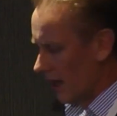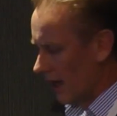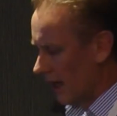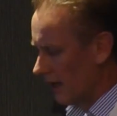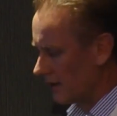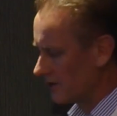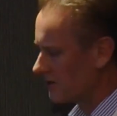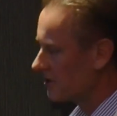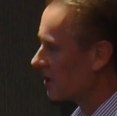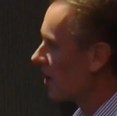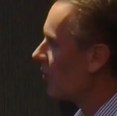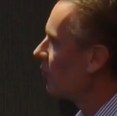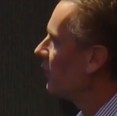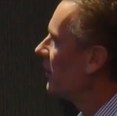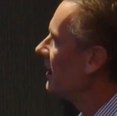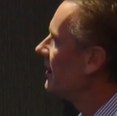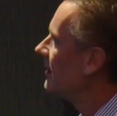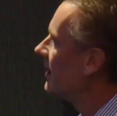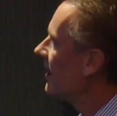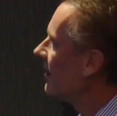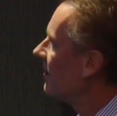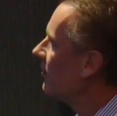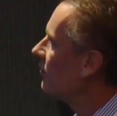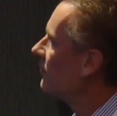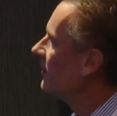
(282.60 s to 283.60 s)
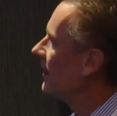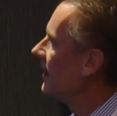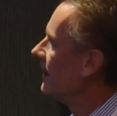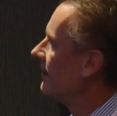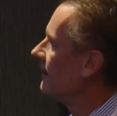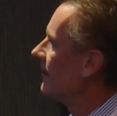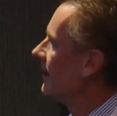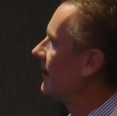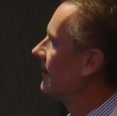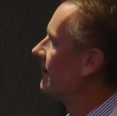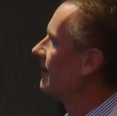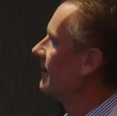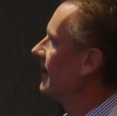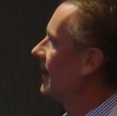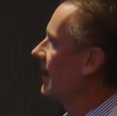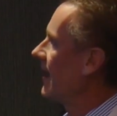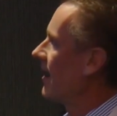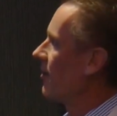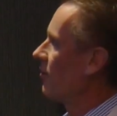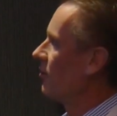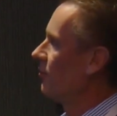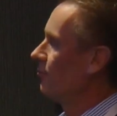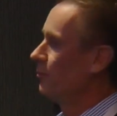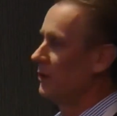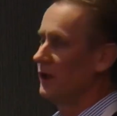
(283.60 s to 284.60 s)
And so we know then that
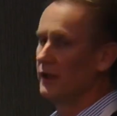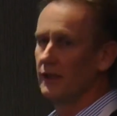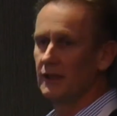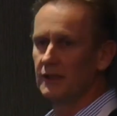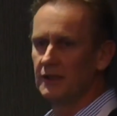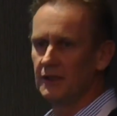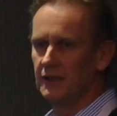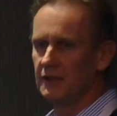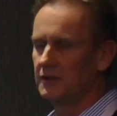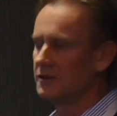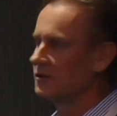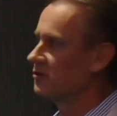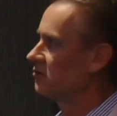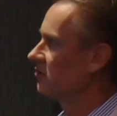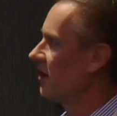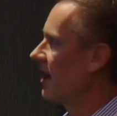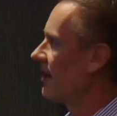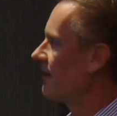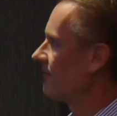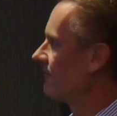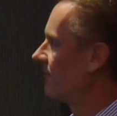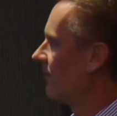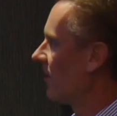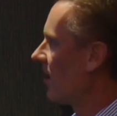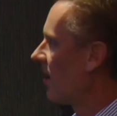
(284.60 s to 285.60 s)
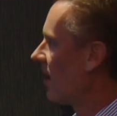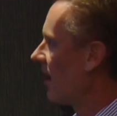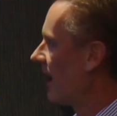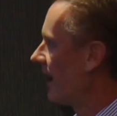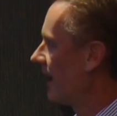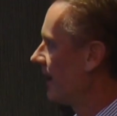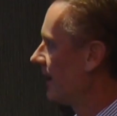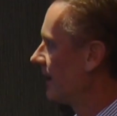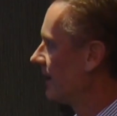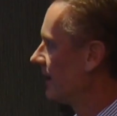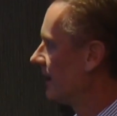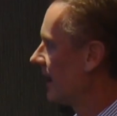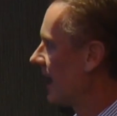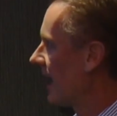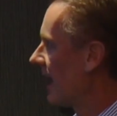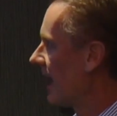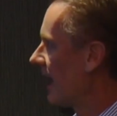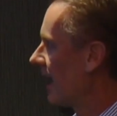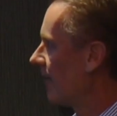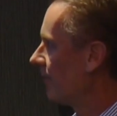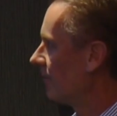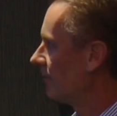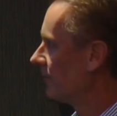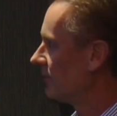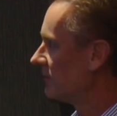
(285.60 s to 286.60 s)
our ability to stratify
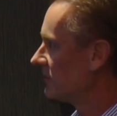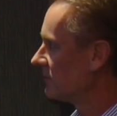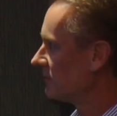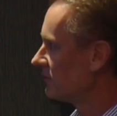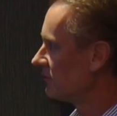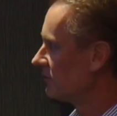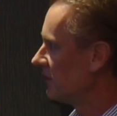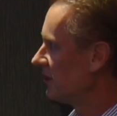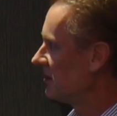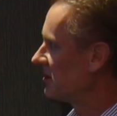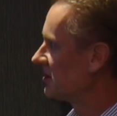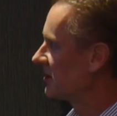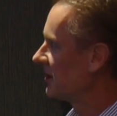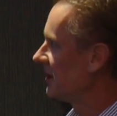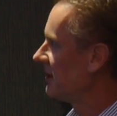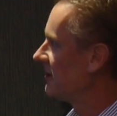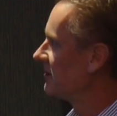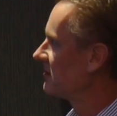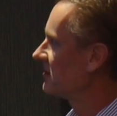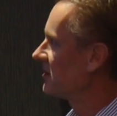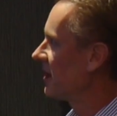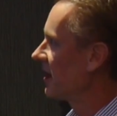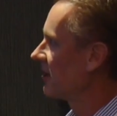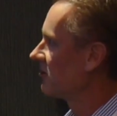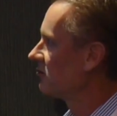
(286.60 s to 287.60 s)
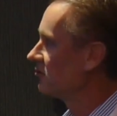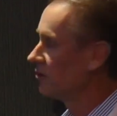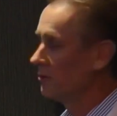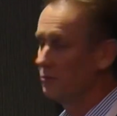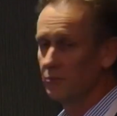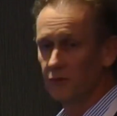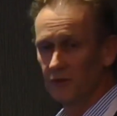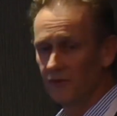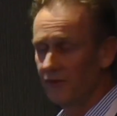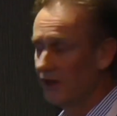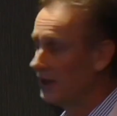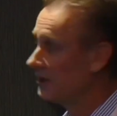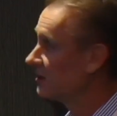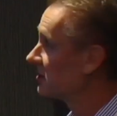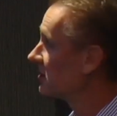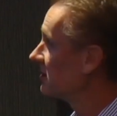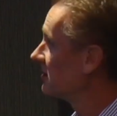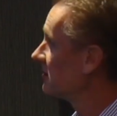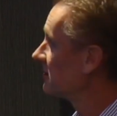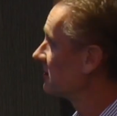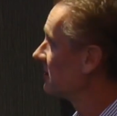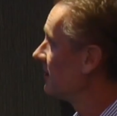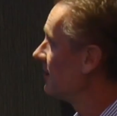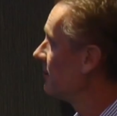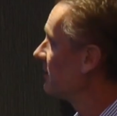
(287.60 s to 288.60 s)
risk in secondary prevention
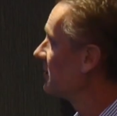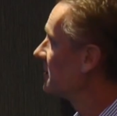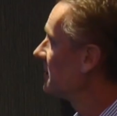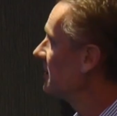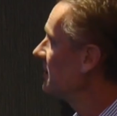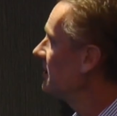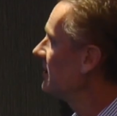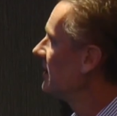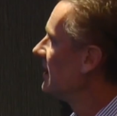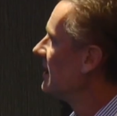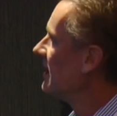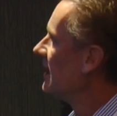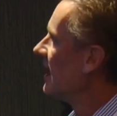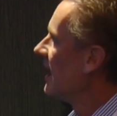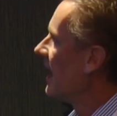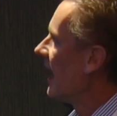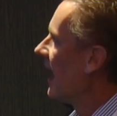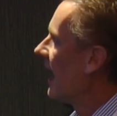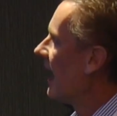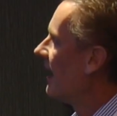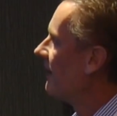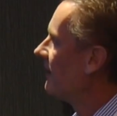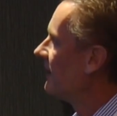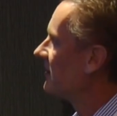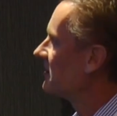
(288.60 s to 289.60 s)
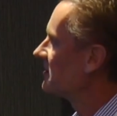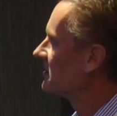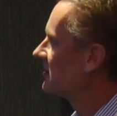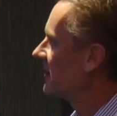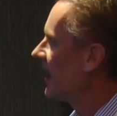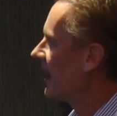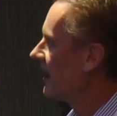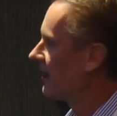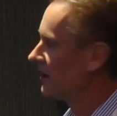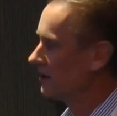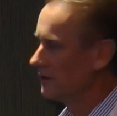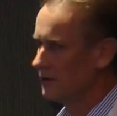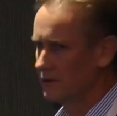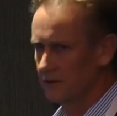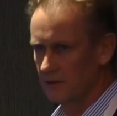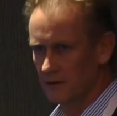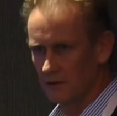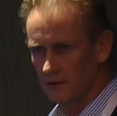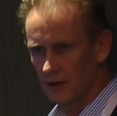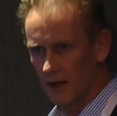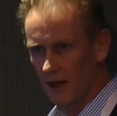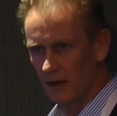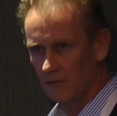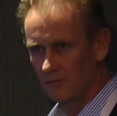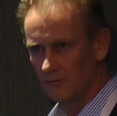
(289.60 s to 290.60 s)
is limited, and that statins
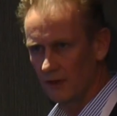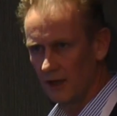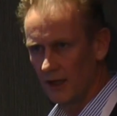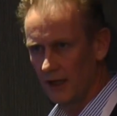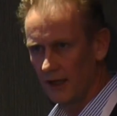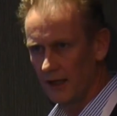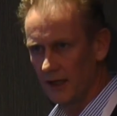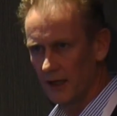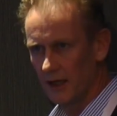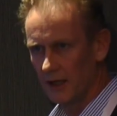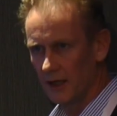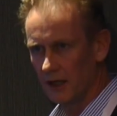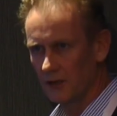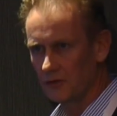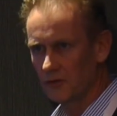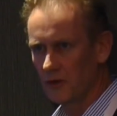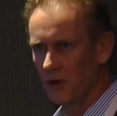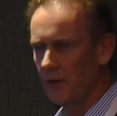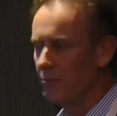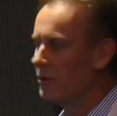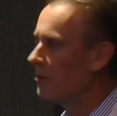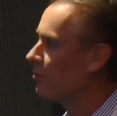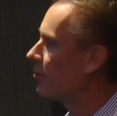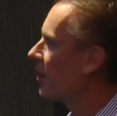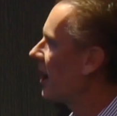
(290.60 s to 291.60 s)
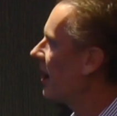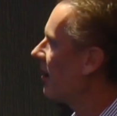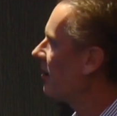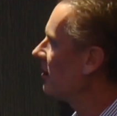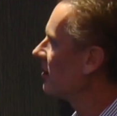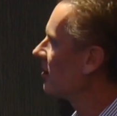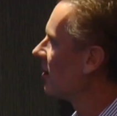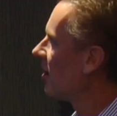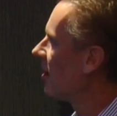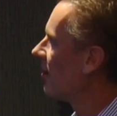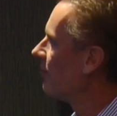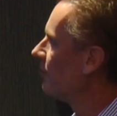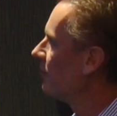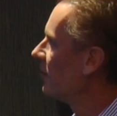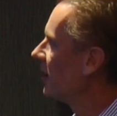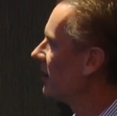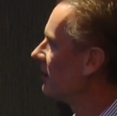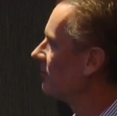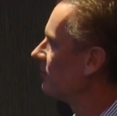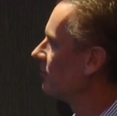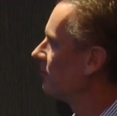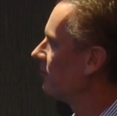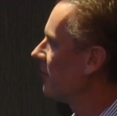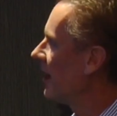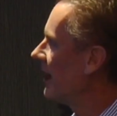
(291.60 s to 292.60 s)
are really a treatment paradigm
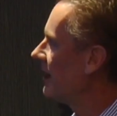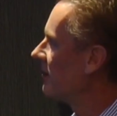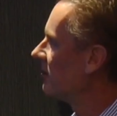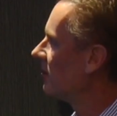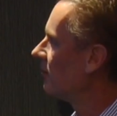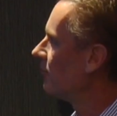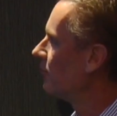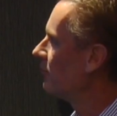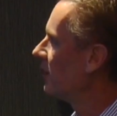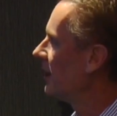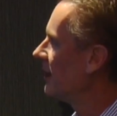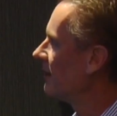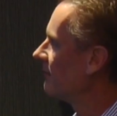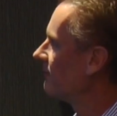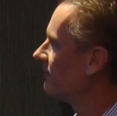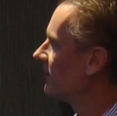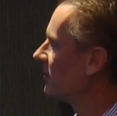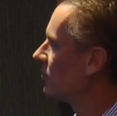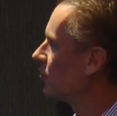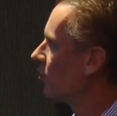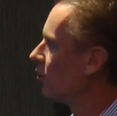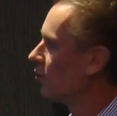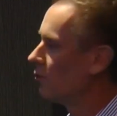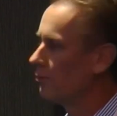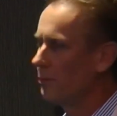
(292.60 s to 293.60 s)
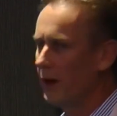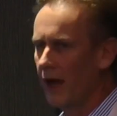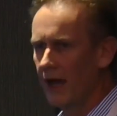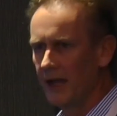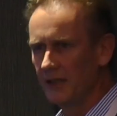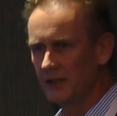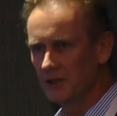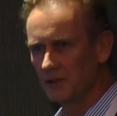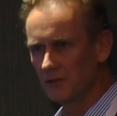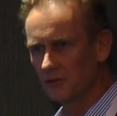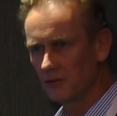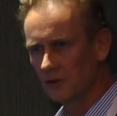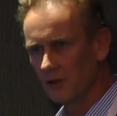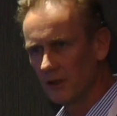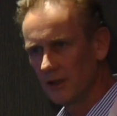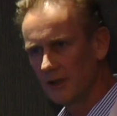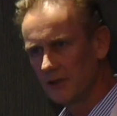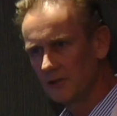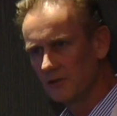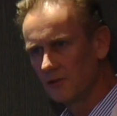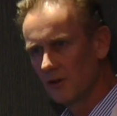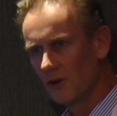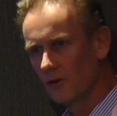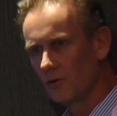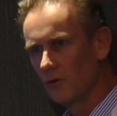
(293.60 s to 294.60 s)
but may not benefit all patients, or at
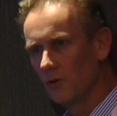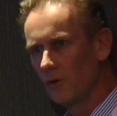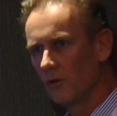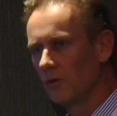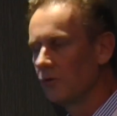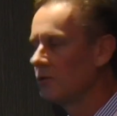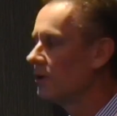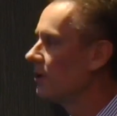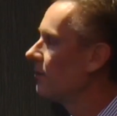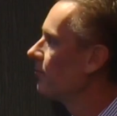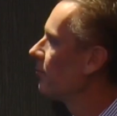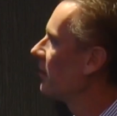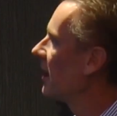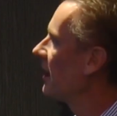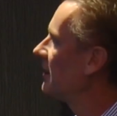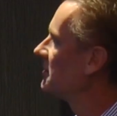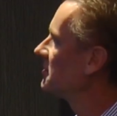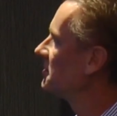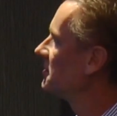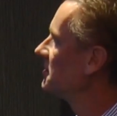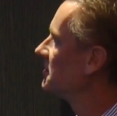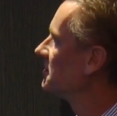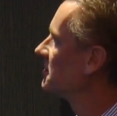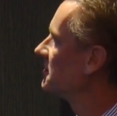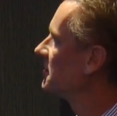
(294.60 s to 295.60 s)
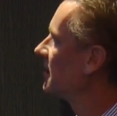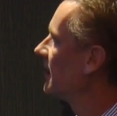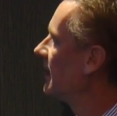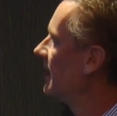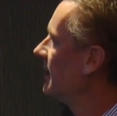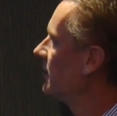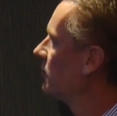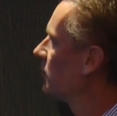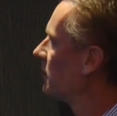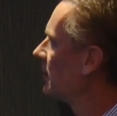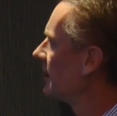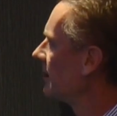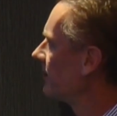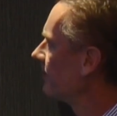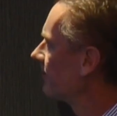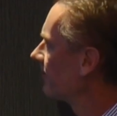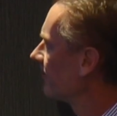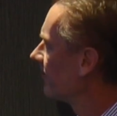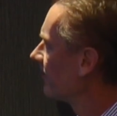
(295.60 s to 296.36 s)
least not all patients equally.